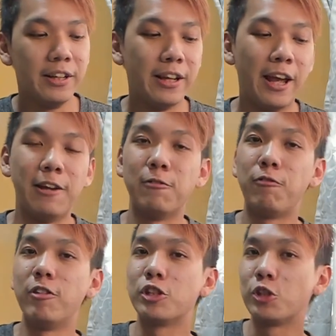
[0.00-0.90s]
and
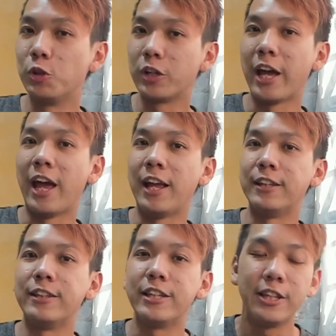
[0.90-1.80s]
first look at
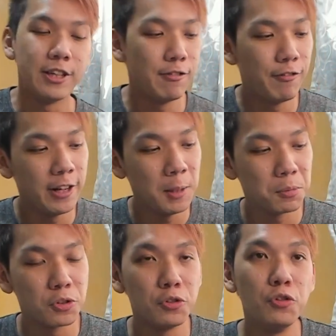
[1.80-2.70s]
the
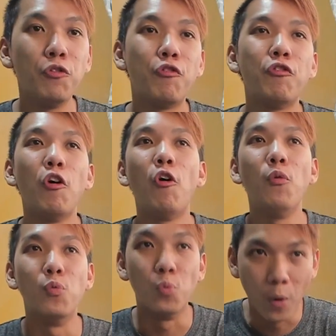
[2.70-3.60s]
Philips
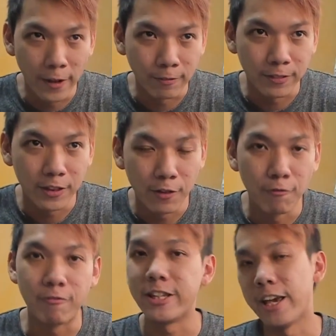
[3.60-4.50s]
241
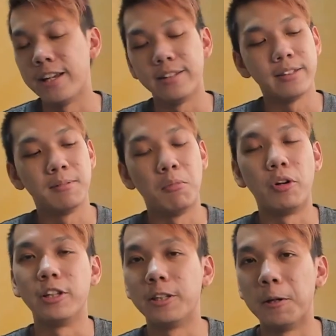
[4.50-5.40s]
V8
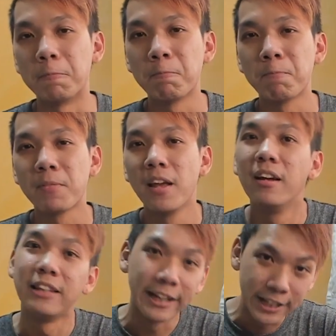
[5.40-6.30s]
monitor.
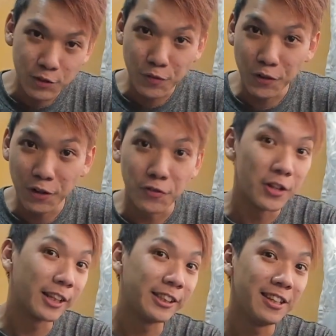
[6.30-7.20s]
Like this video if you
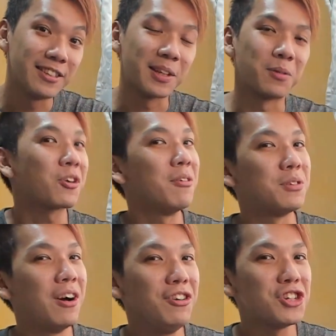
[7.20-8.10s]
liked it, subscribe to
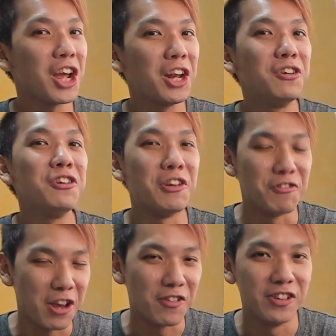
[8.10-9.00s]
our channel if
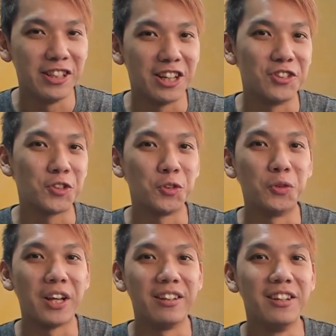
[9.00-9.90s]
you haven't done so
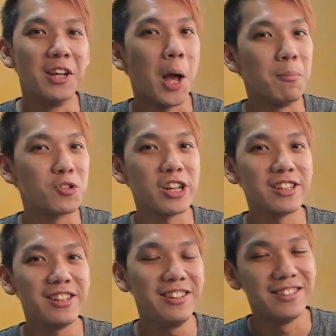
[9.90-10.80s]
yet. I'm
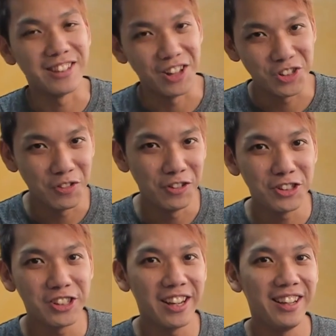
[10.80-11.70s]
Chester, that's all for
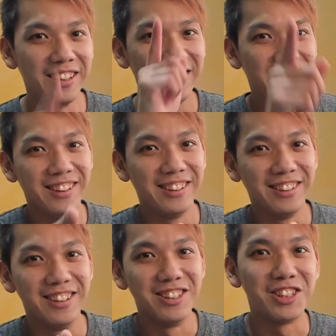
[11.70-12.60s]
today.
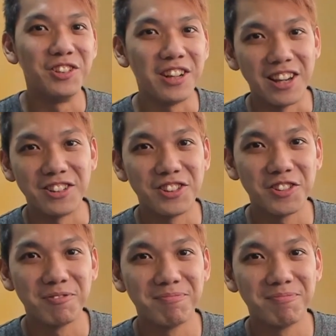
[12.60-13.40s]
See you guys.